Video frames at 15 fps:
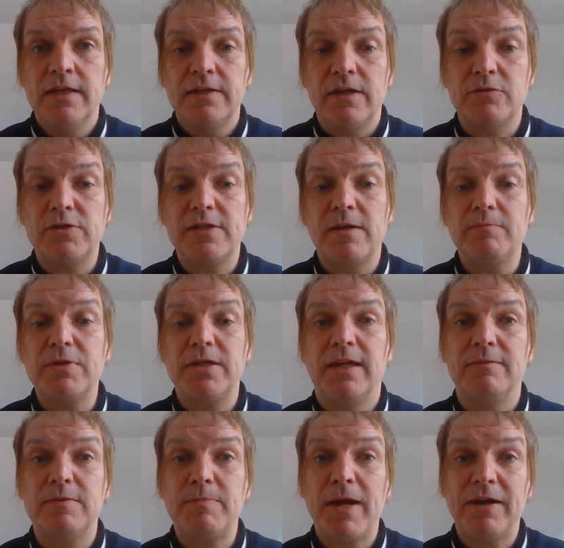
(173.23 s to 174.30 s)
Now,
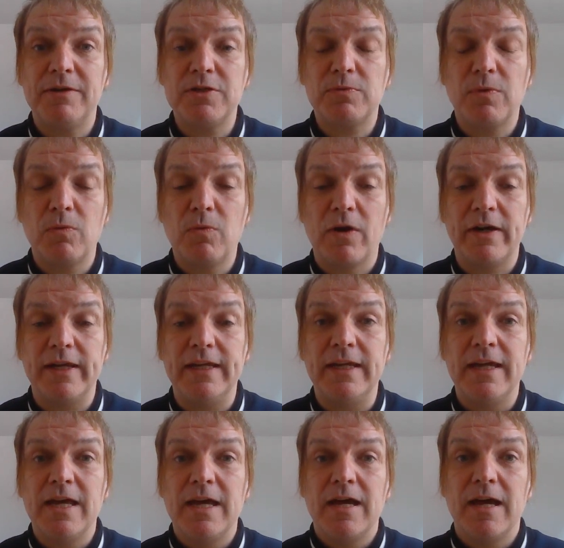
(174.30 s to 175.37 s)
sometimes parents will worry
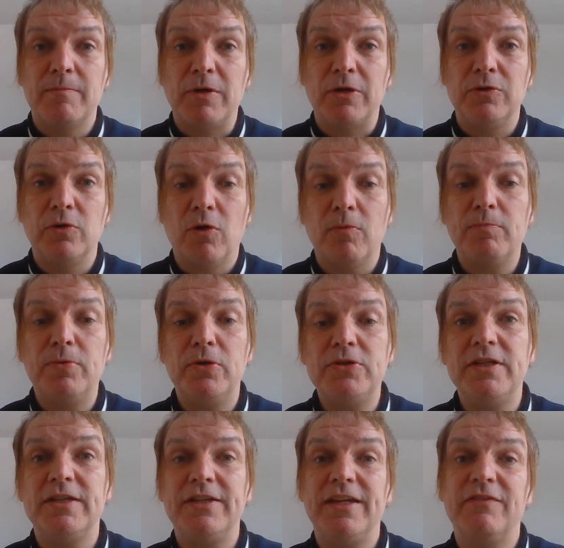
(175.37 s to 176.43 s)
about not
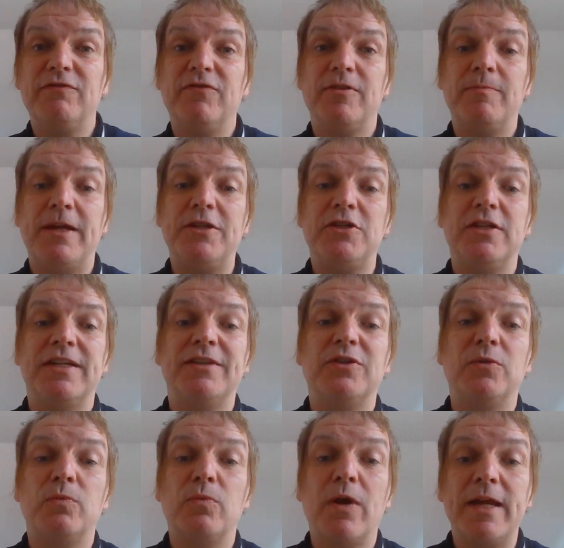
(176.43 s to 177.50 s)
putting the information in the
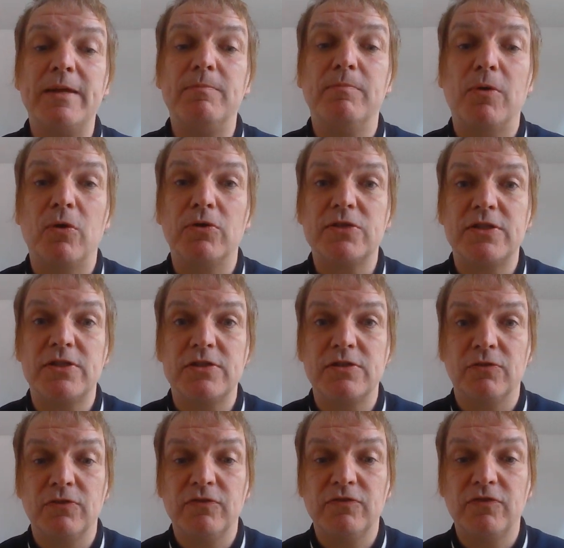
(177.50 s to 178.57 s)
right boxes
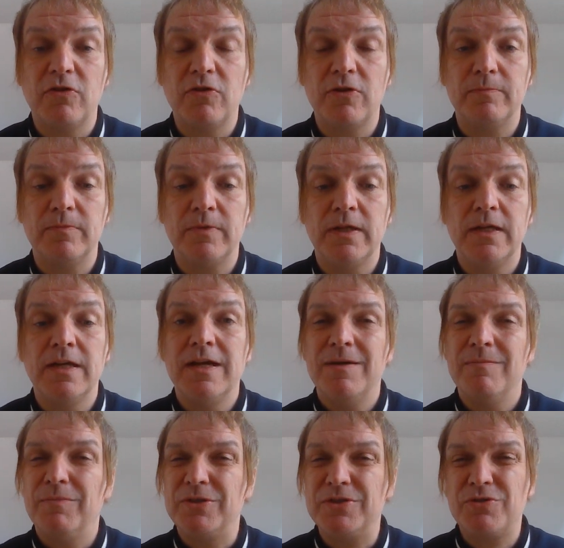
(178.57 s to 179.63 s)
on the form,
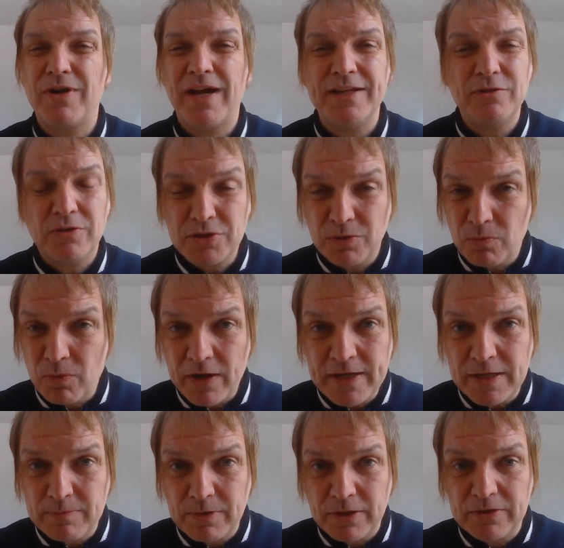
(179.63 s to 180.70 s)
but try not to worry
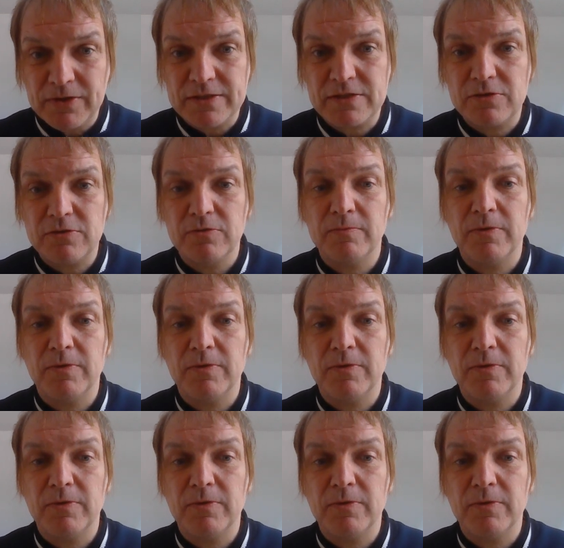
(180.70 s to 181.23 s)
about this too